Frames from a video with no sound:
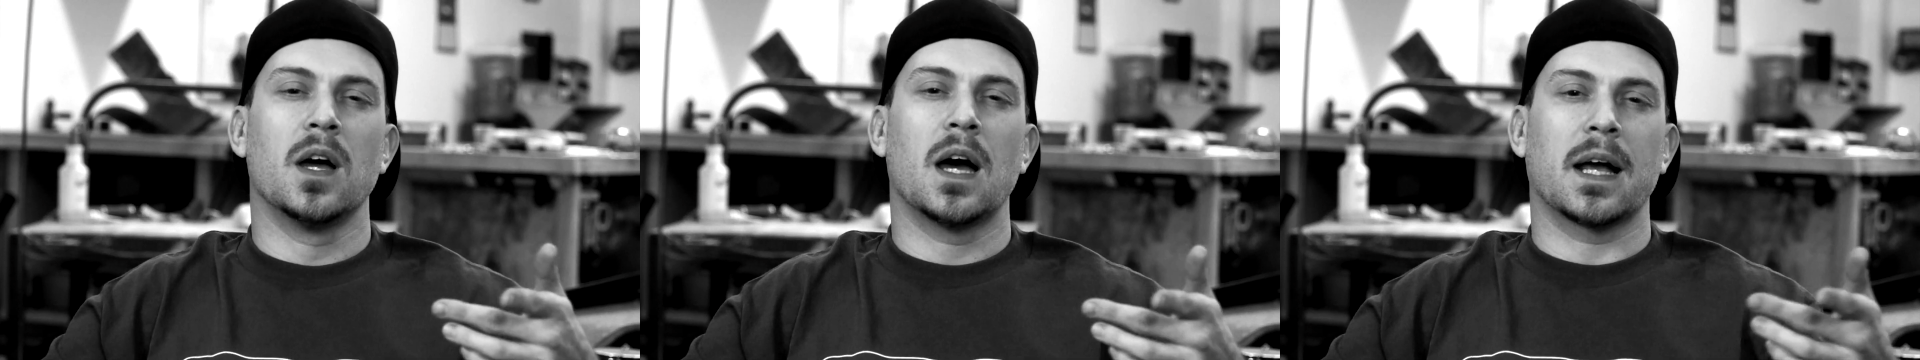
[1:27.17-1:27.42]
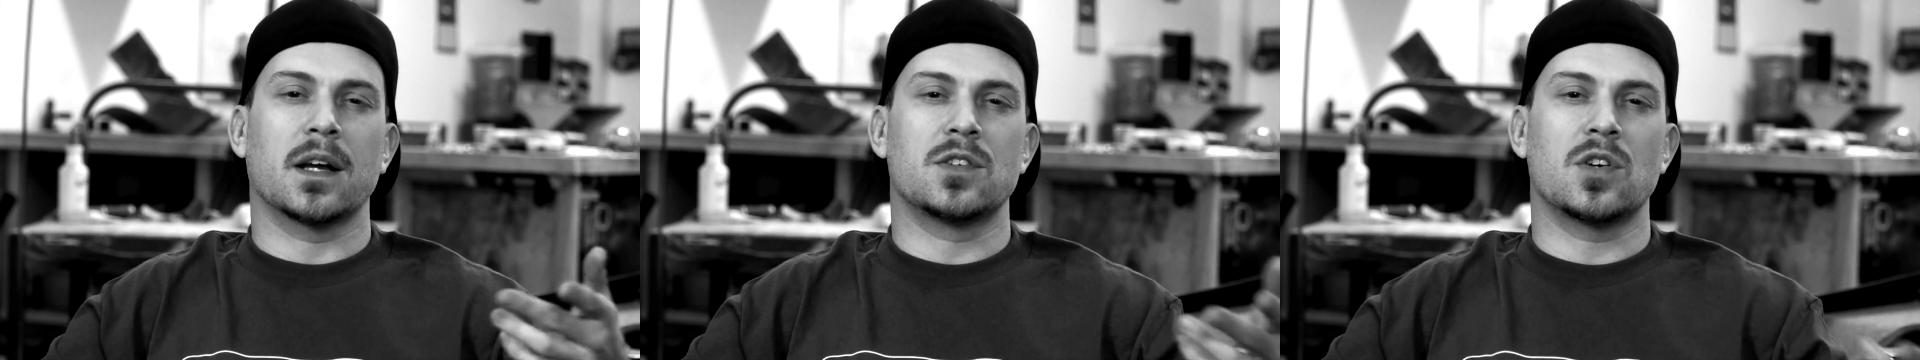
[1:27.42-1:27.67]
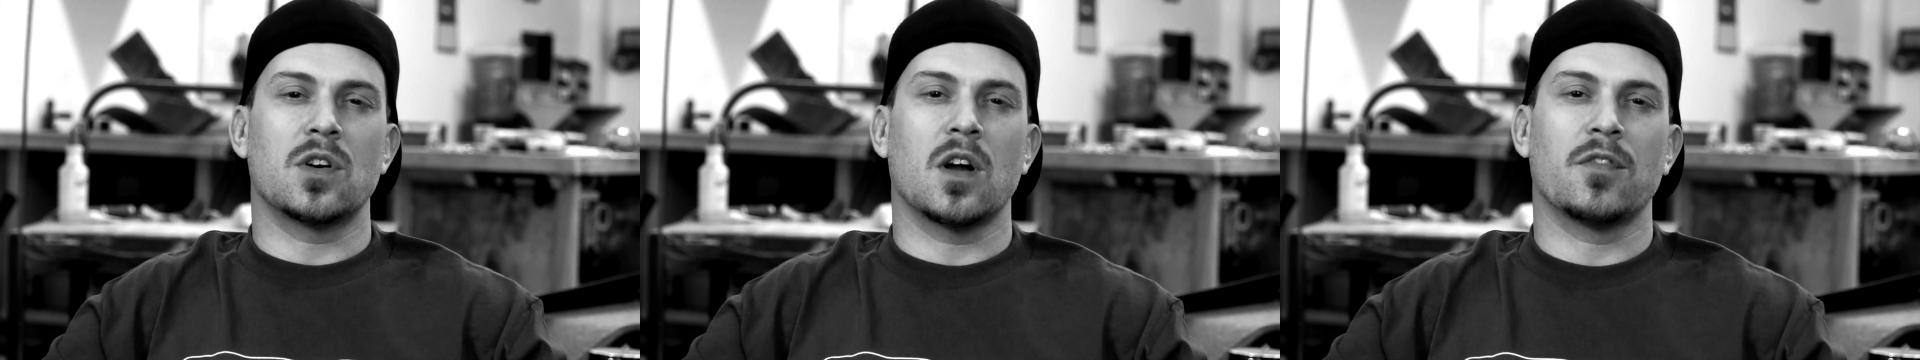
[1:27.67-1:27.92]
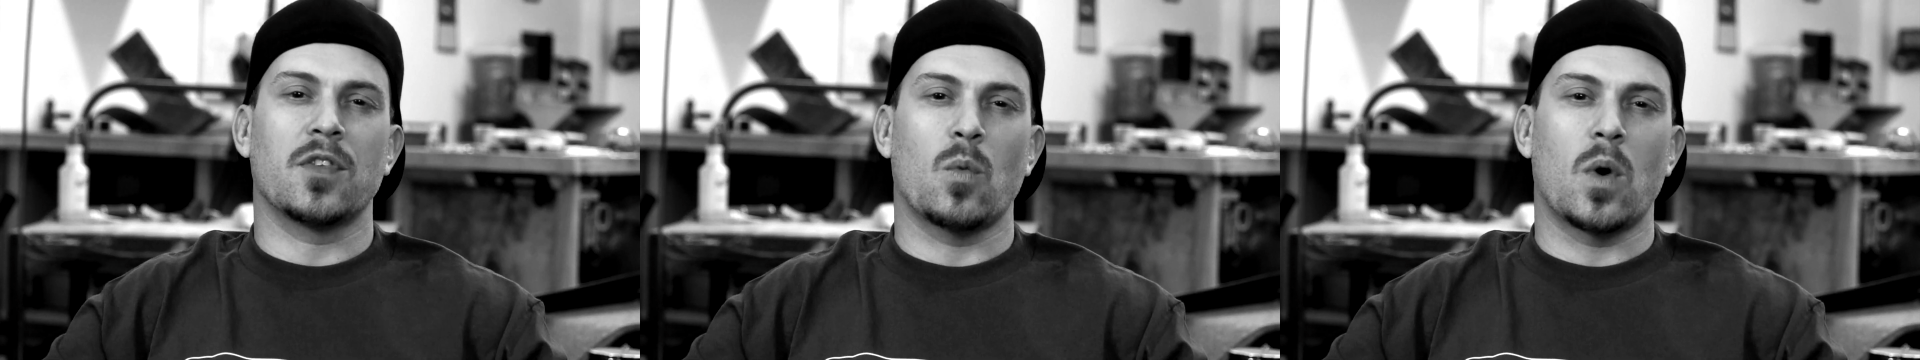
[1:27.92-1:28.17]
I can turn
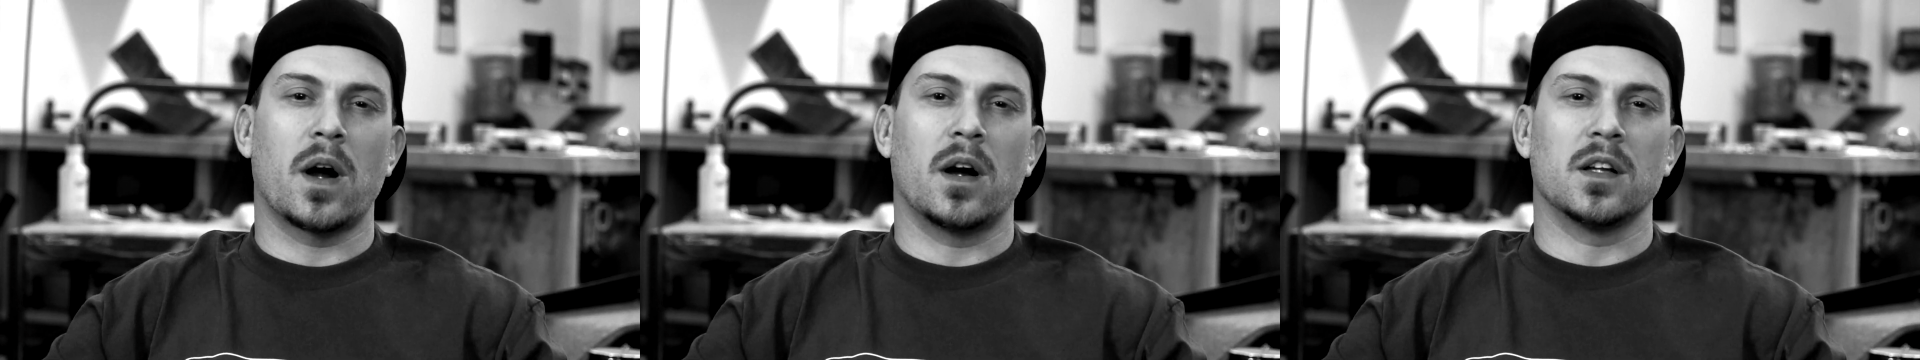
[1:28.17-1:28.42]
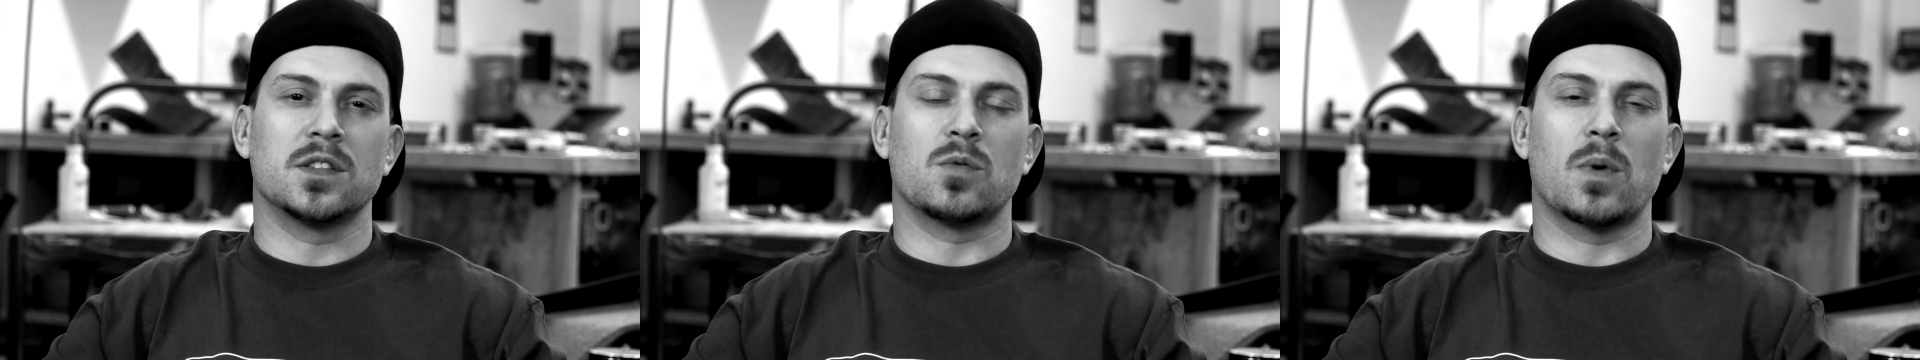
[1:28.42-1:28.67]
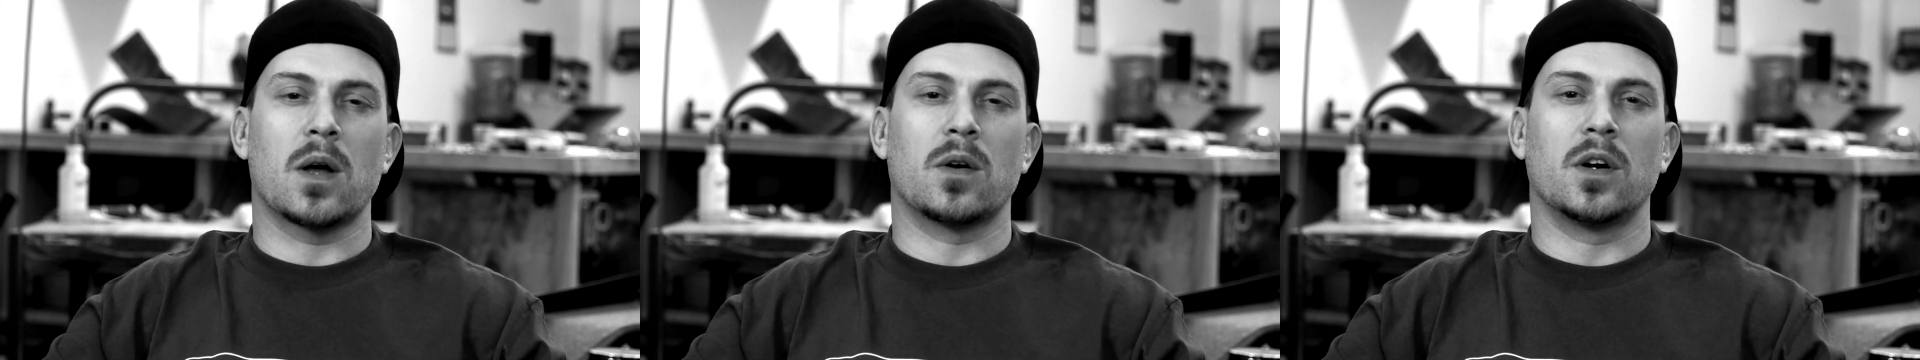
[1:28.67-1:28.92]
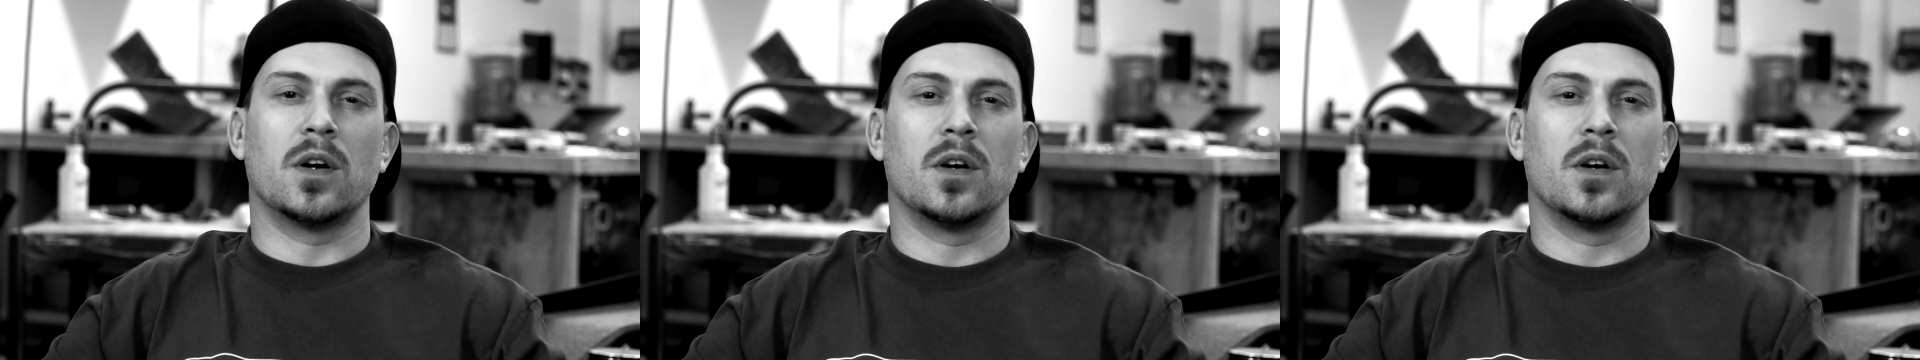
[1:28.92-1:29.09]
off the wireless router.